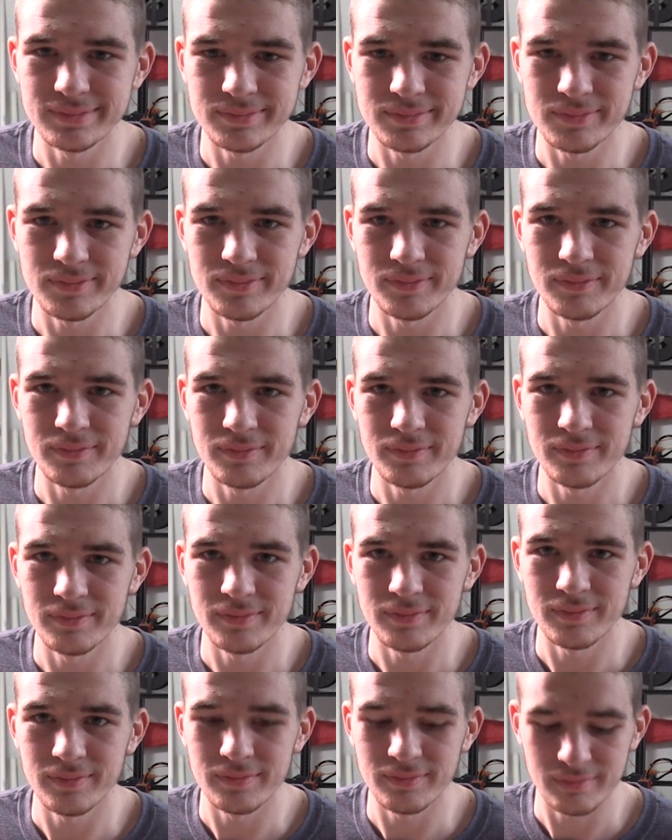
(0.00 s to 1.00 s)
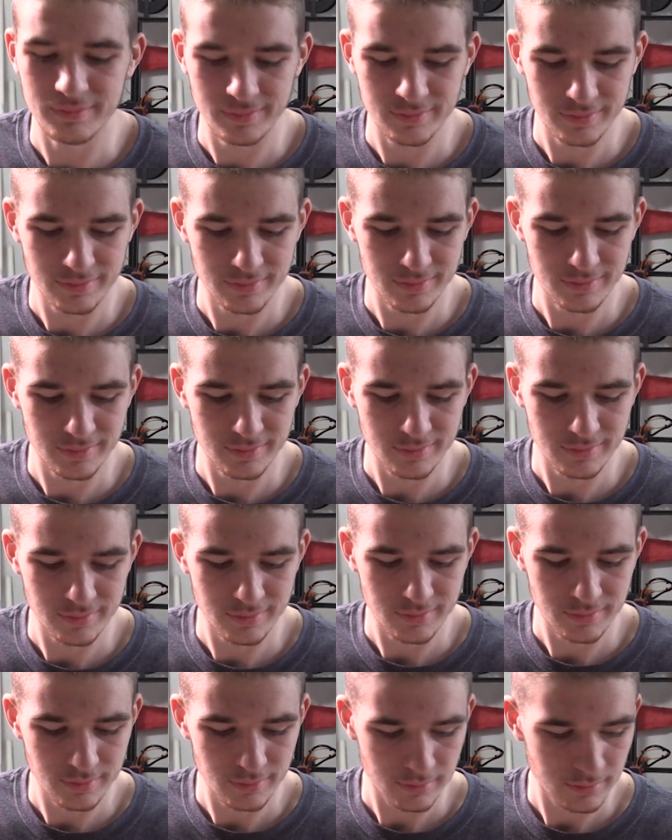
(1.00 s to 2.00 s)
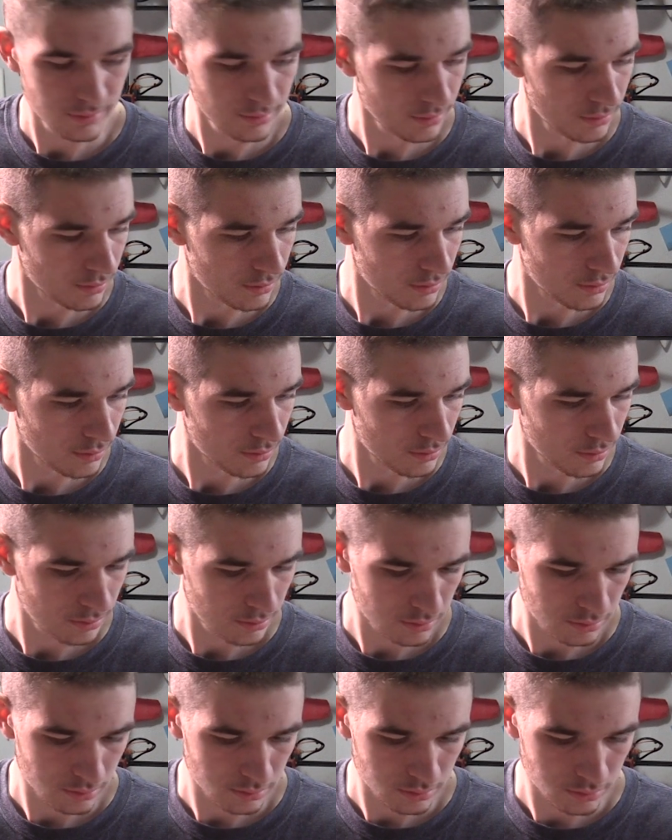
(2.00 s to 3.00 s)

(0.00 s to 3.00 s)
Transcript: (no one is talking)